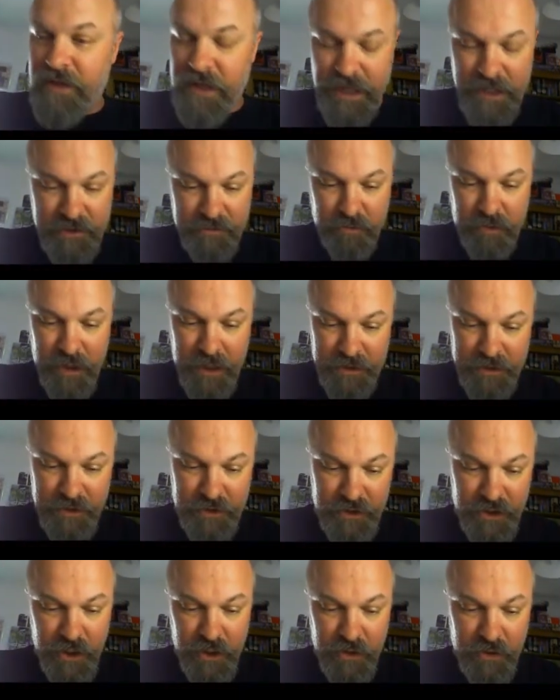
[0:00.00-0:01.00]
is plus
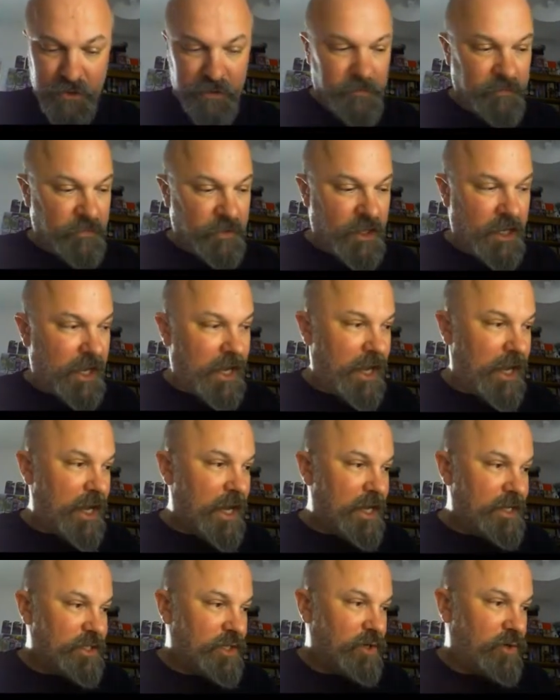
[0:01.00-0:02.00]
two.
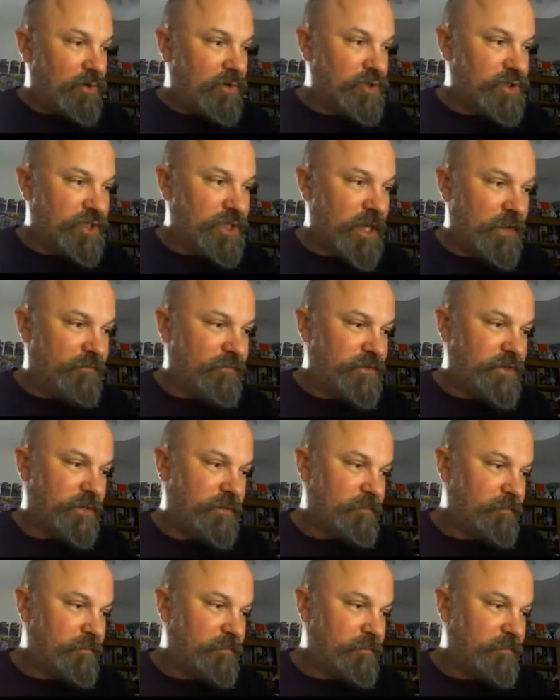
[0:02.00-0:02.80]
Add your shift.